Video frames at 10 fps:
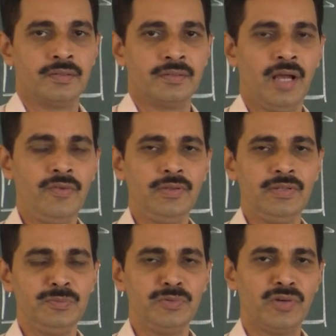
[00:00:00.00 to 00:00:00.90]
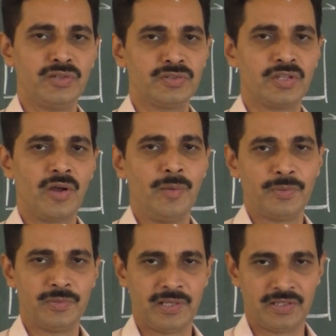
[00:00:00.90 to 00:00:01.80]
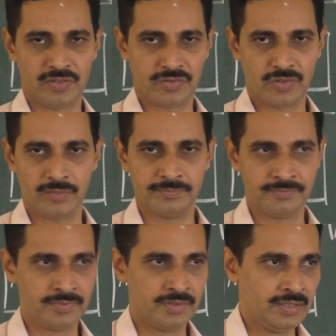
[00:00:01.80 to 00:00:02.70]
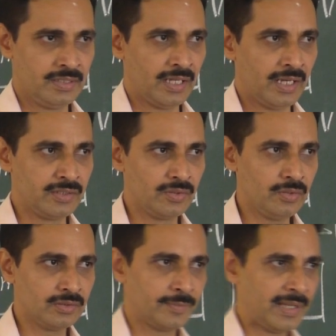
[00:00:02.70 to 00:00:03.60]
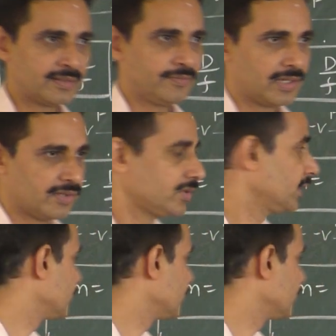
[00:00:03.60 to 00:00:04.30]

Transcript: Now we will move on to the compound microscope. And you know the magnification